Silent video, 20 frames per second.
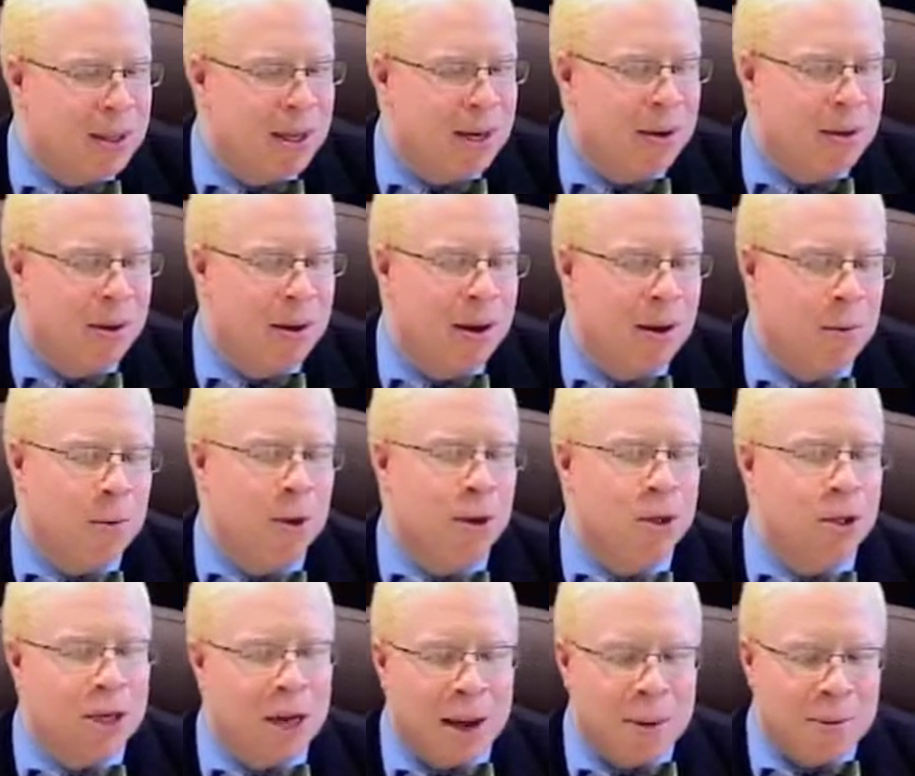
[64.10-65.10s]
in a
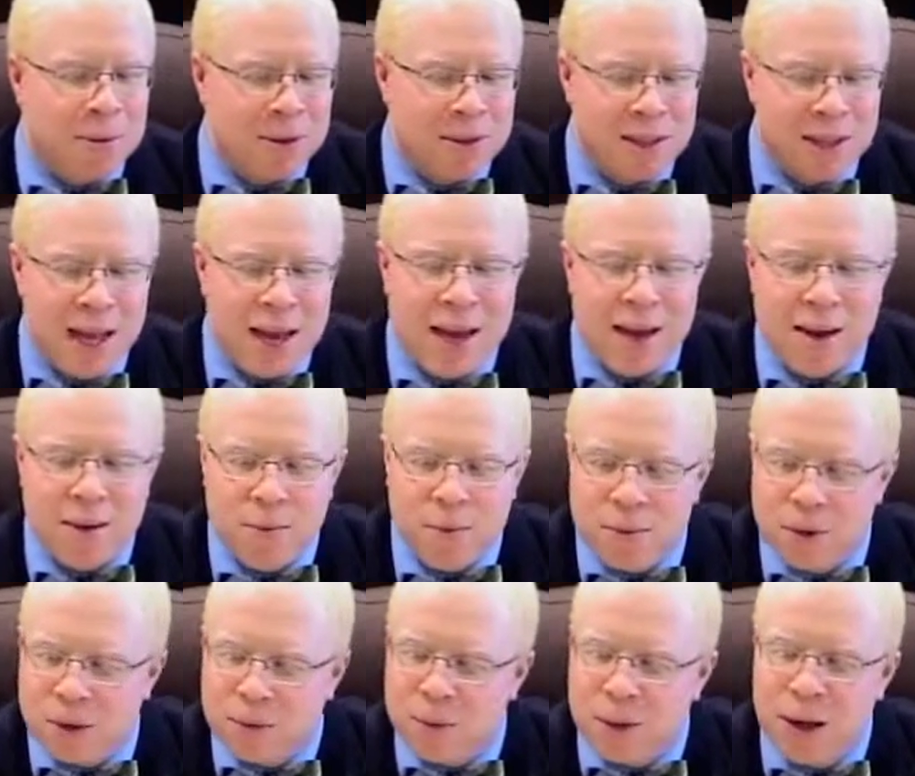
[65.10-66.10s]
workshop was that
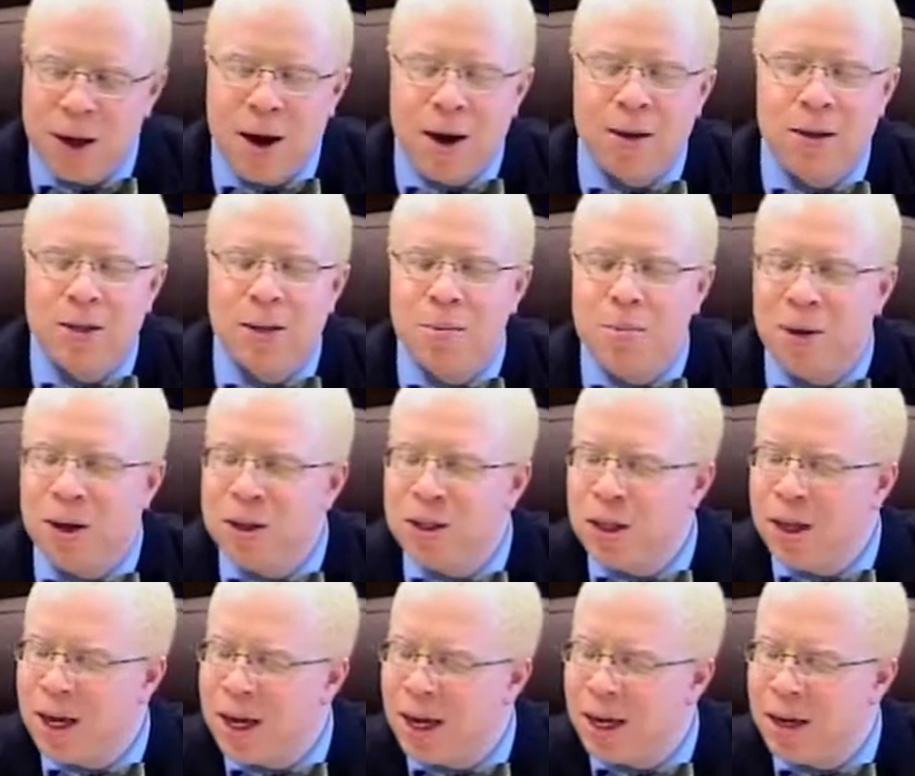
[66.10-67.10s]
with regard to
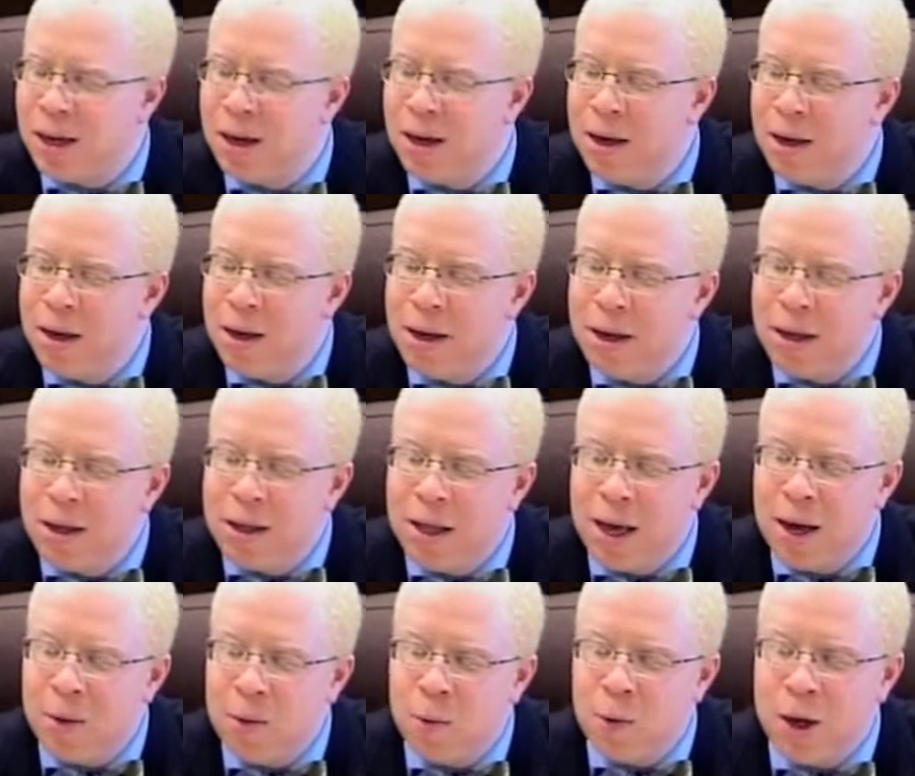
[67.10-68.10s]
budgeting,
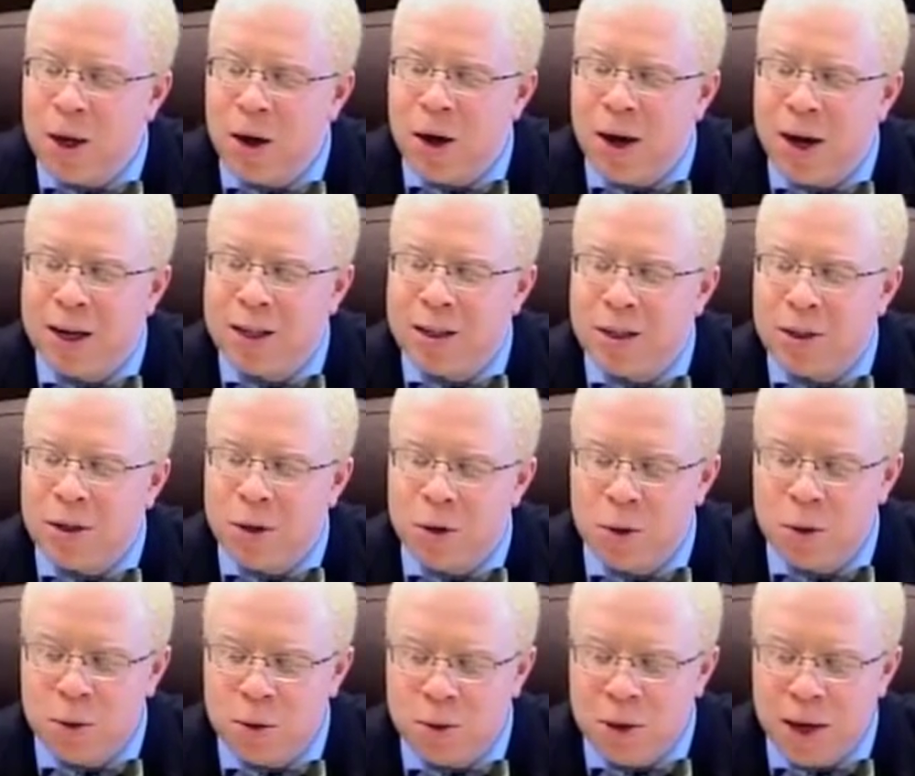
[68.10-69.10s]
that we ought
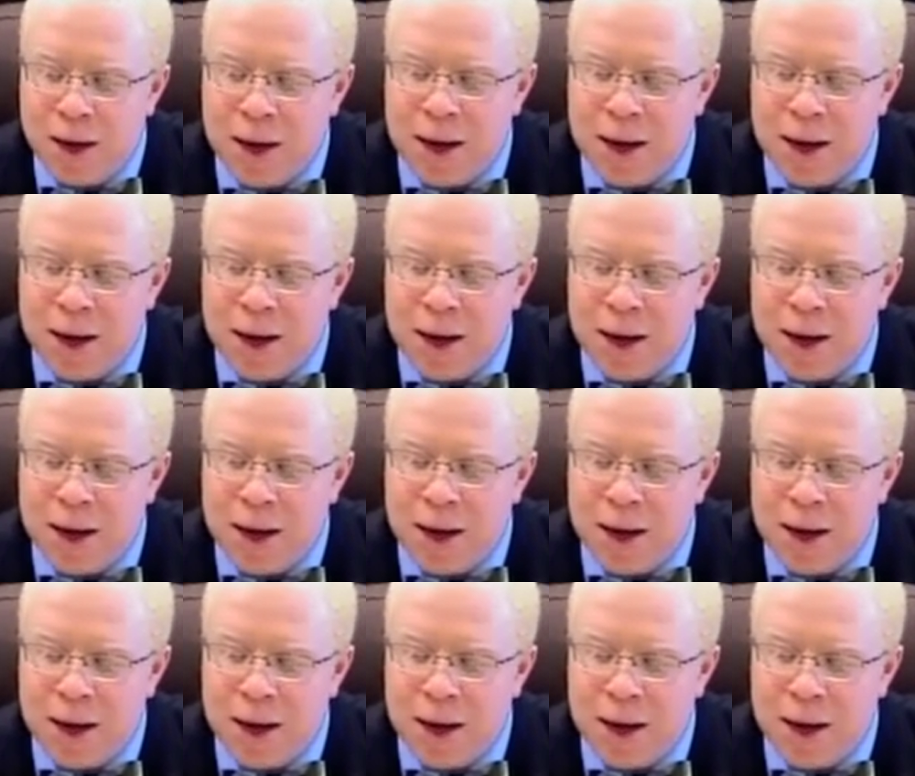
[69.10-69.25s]
to